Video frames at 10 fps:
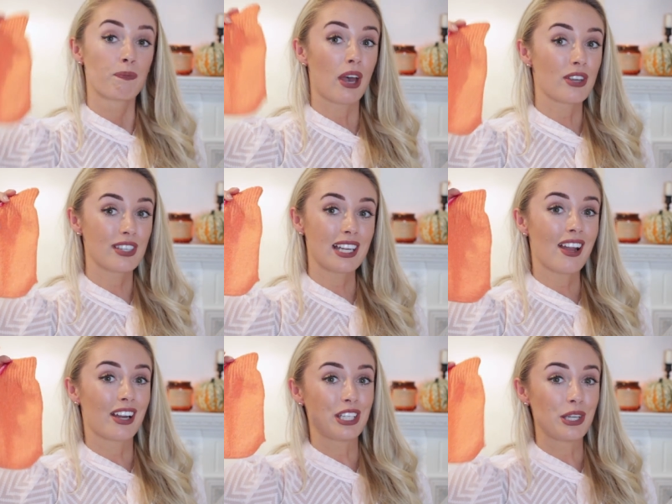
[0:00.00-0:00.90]

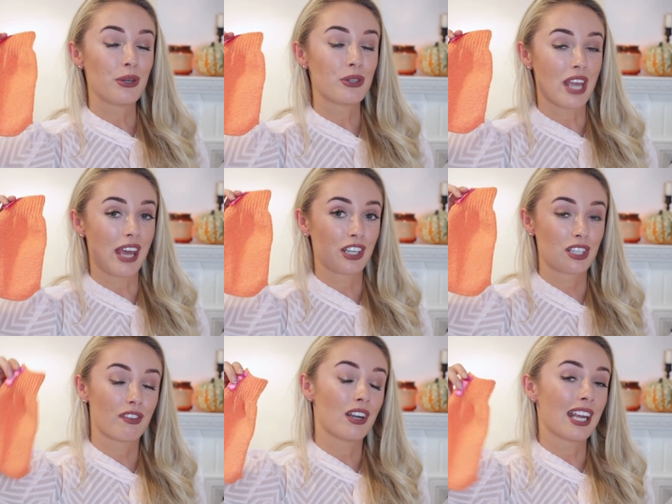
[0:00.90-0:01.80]
Personally, I use an
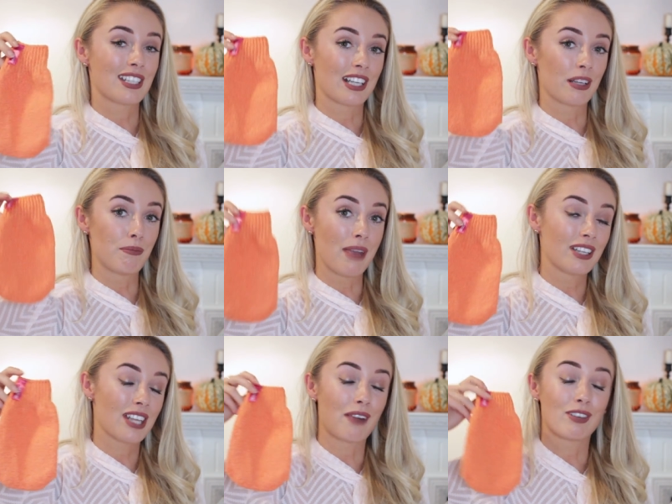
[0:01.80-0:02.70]
exfoliating
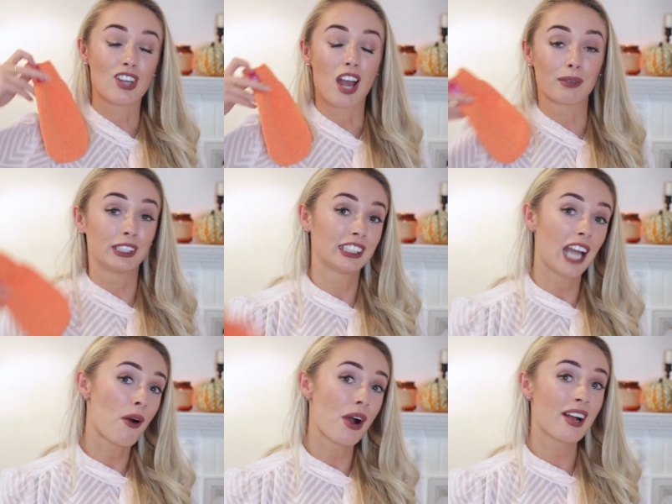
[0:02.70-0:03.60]
mitt every time I
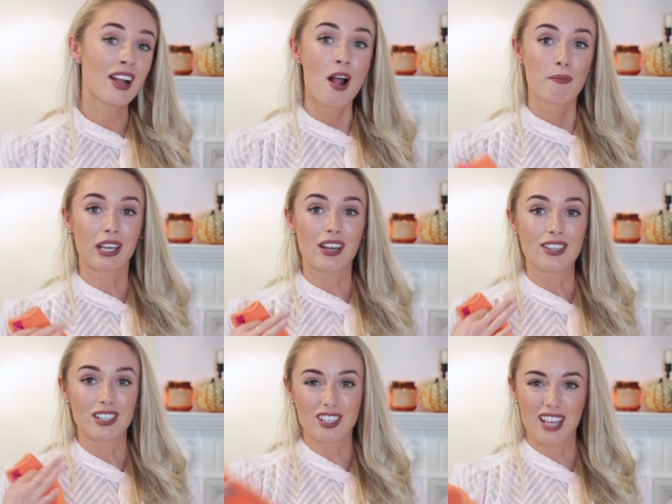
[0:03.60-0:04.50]
shower
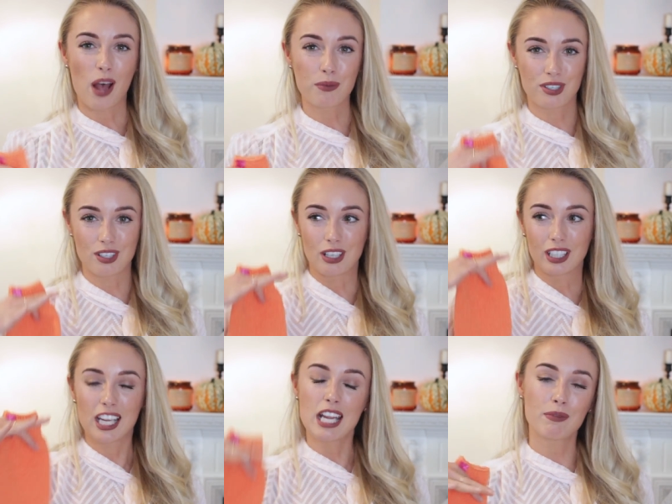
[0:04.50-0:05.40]
because it just helps
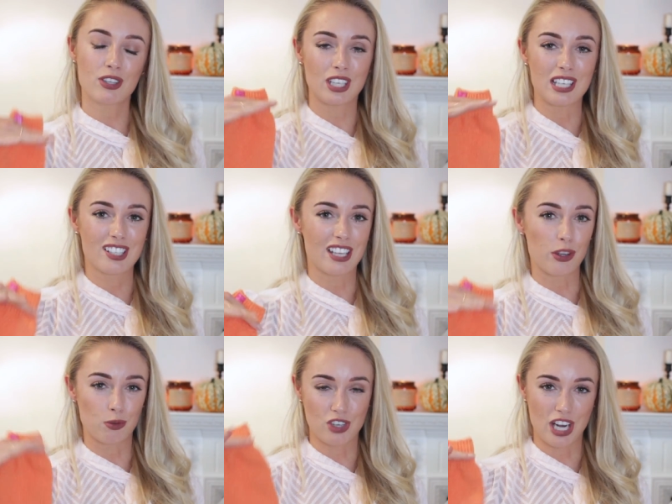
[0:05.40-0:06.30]
to keep the skin
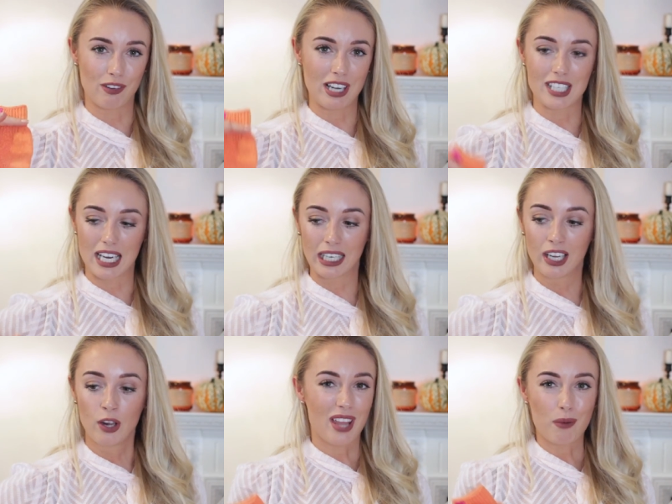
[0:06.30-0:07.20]
cells regenerating
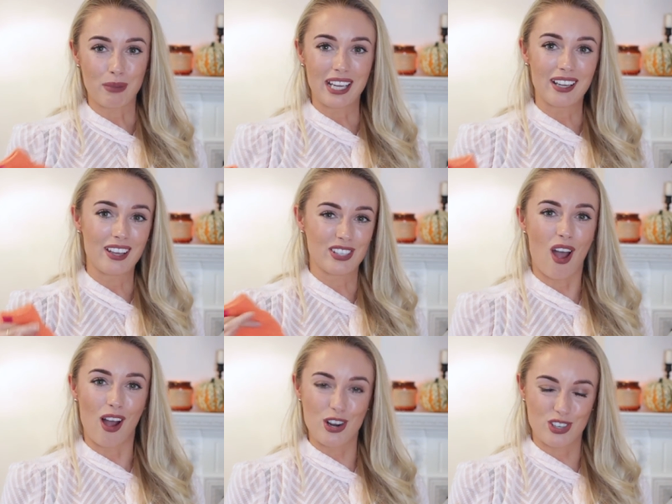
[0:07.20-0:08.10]
without being as
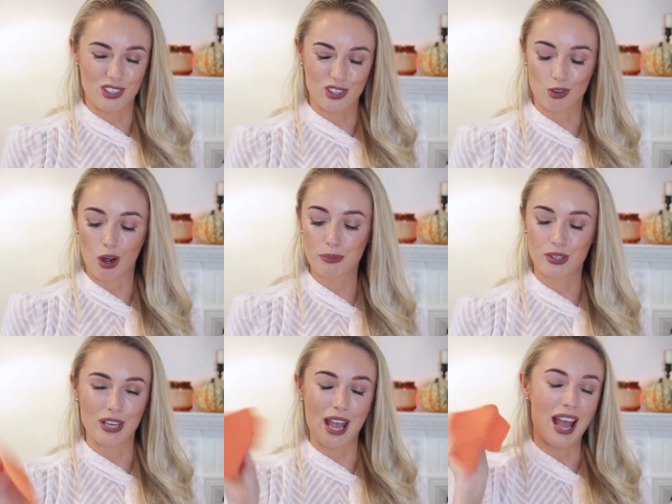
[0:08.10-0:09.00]
harsh as a scrub.
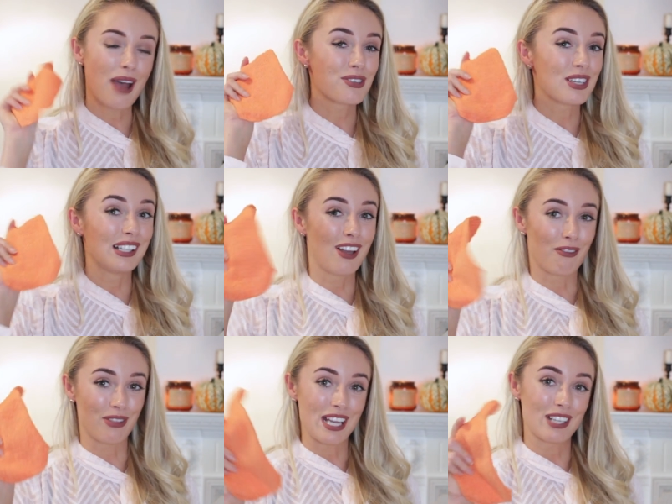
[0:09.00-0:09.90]
So yeah, absolutely
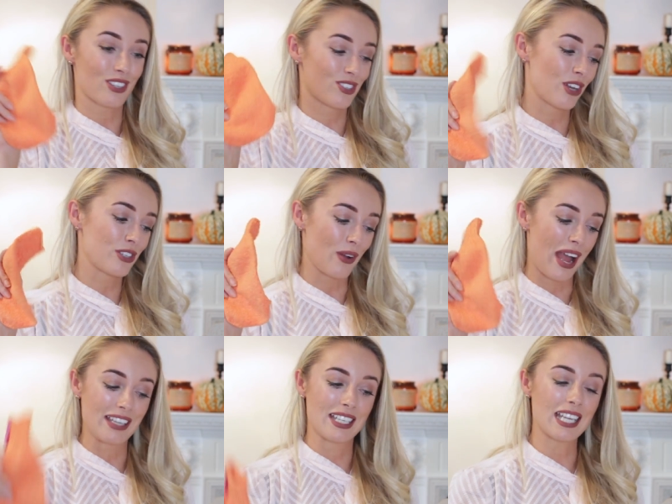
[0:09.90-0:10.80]
love these. So, so
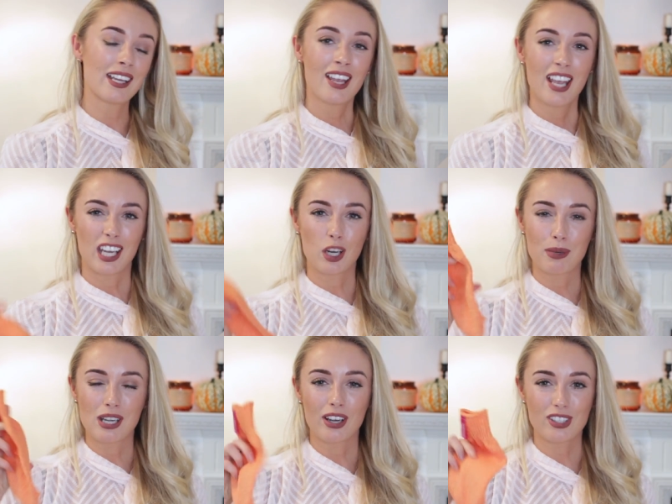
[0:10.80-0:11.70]
handy. And it'll
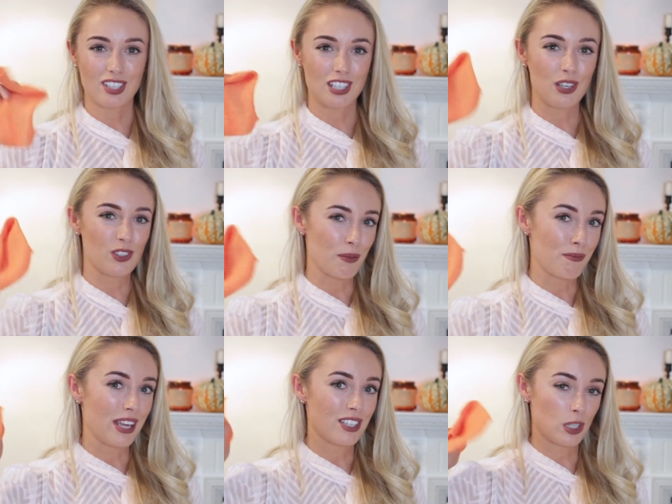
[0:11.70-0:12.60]
be nice to use a
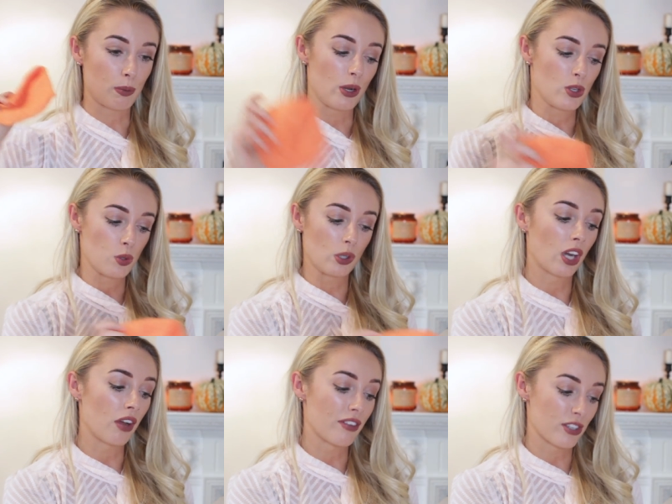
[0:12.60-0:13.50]
mitt as opposed to a
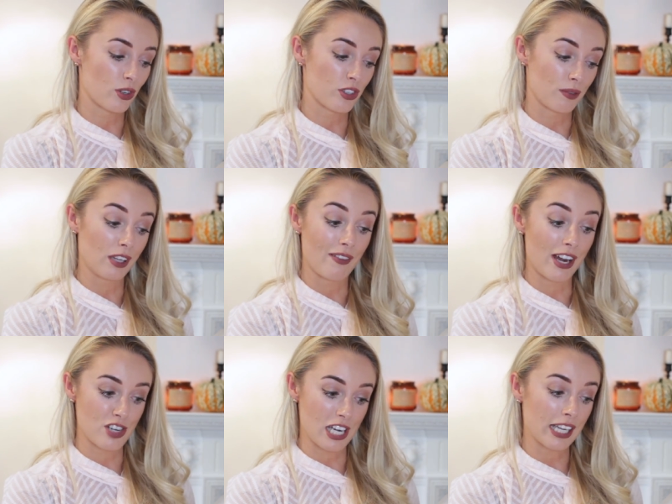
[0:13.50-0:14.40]
glove. That's not something I've
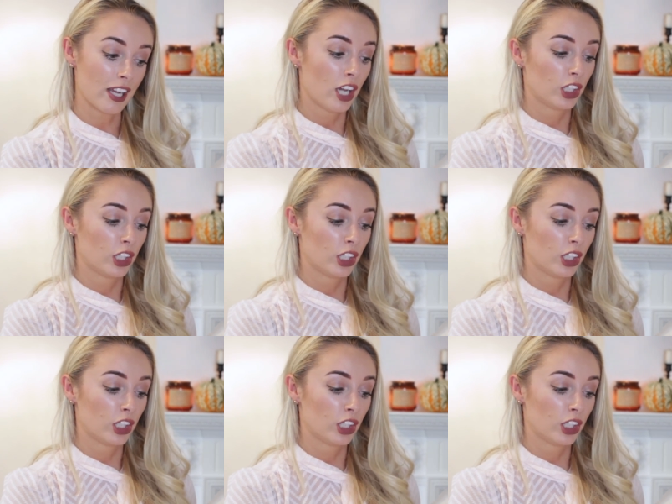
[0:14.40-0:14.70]
actually